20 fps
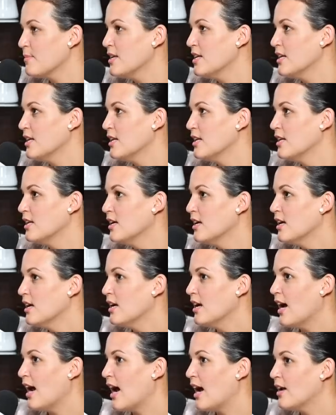yeah. meaning
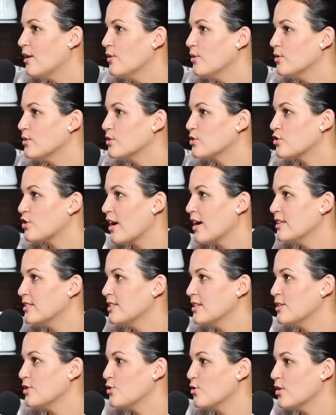I don't try to
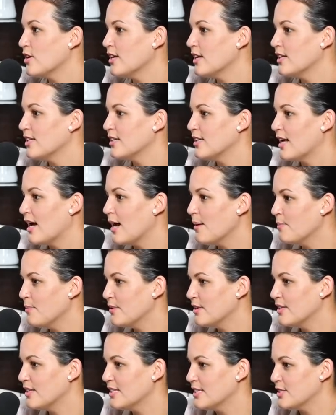ignore that it
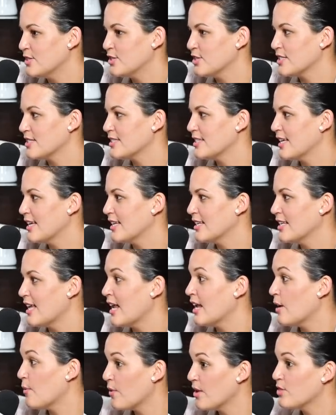happened. It's just that,
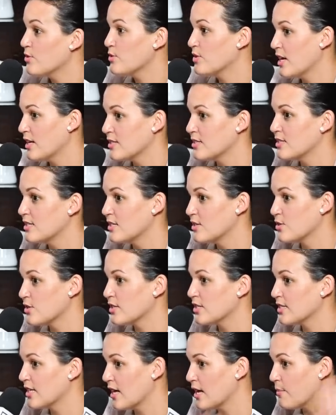and I went through that stage where I
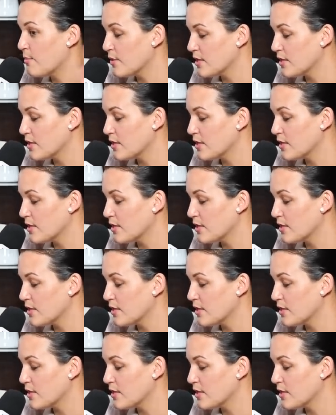was like,